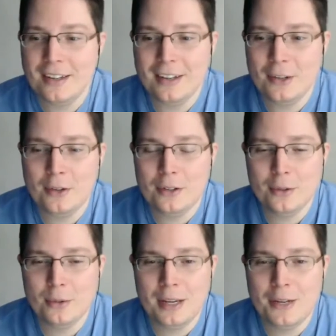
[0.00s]
you could
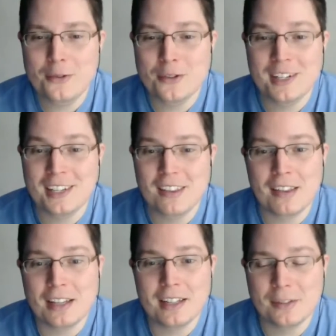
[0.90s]
do interesting
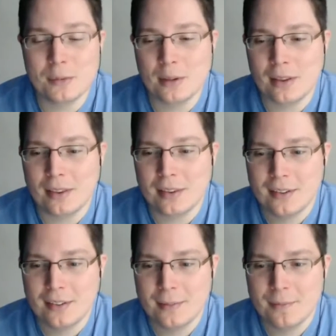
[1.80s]
things with
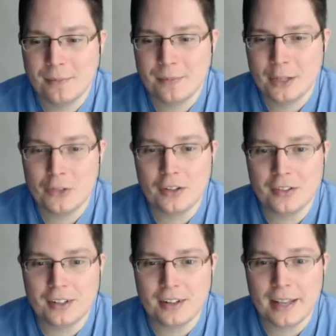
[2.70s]

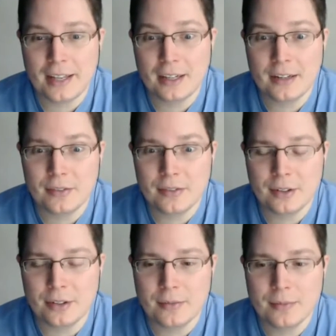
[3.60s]
adjusting to that life, you
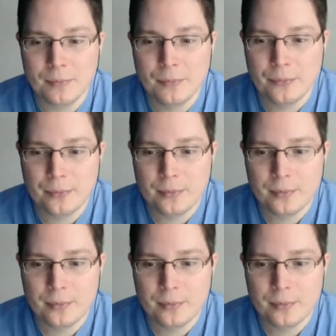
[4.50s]
know? Yeah,